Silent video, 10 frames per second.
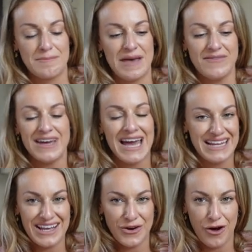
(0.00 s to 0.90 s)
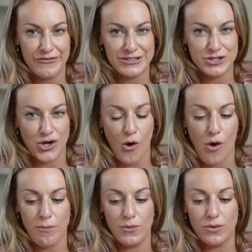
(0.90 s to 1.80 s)
If I had like an office
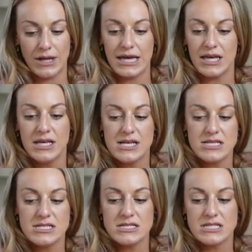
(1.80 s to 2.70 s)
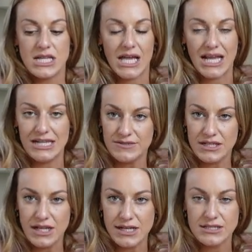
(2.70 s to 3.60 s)
job or like like I lived
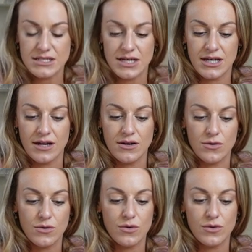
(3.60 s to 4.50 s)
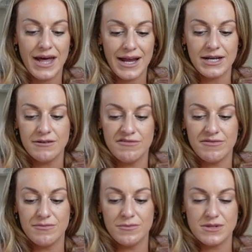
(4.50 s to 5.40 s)
in London or that kind of
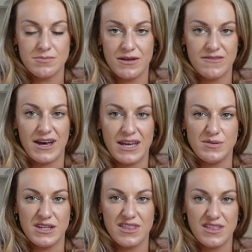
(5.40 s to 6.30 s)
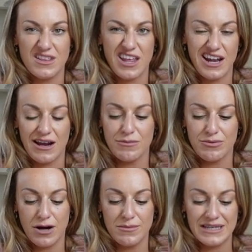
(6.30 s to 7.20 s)
was my vibey, then I would
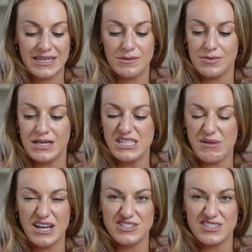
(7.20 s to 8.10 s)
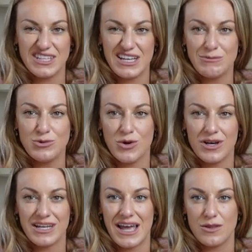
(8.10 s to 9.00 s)
probably keep these, but I just think I'm not
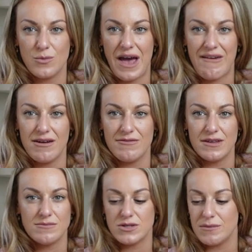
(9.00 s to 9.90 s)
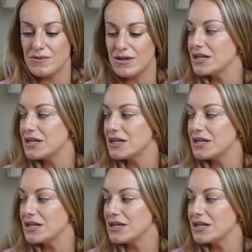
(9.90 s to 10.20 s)
going to get the wear out of them, so I'm